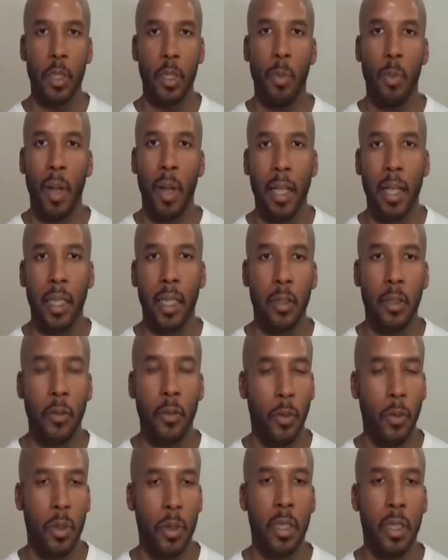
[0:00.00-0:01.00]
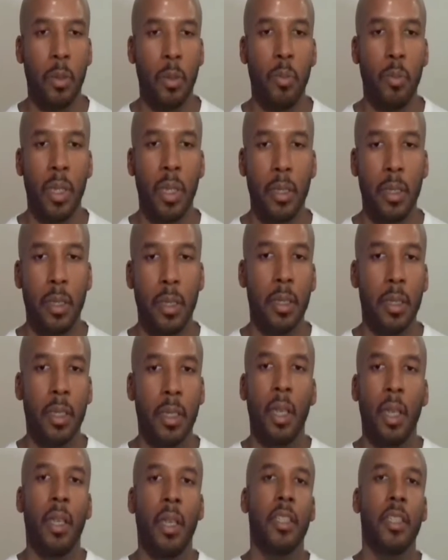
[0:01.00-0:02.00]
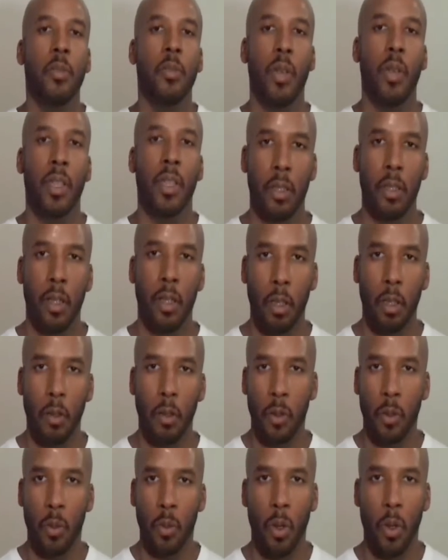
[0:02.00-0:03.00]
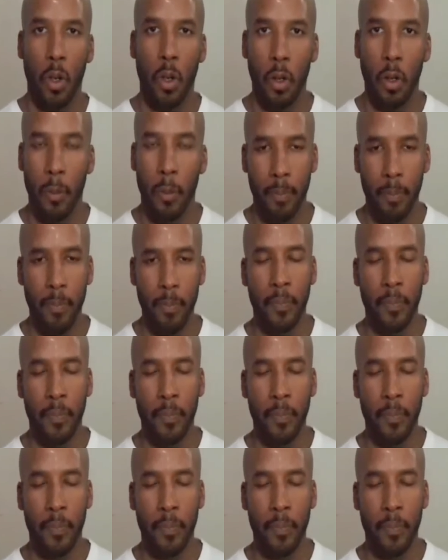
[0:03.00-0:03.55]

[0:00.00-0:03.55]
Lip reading: his body into 14 pieces, spreads it all over the world,